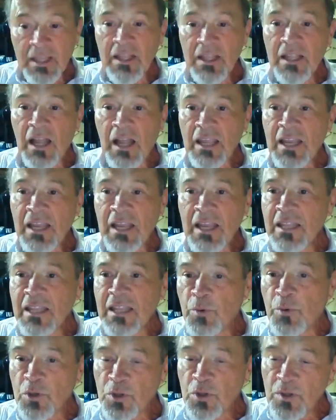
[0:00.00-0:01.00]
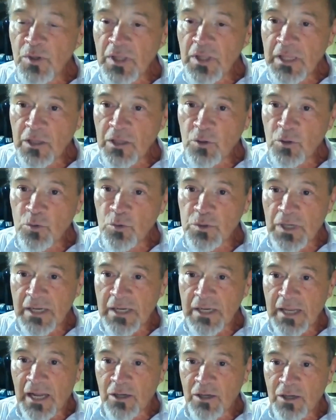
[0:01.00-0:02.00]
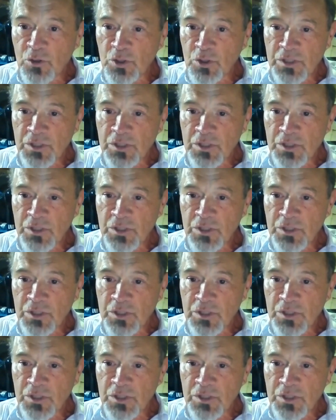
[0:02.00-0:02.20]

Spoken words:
I had the opportunity to run across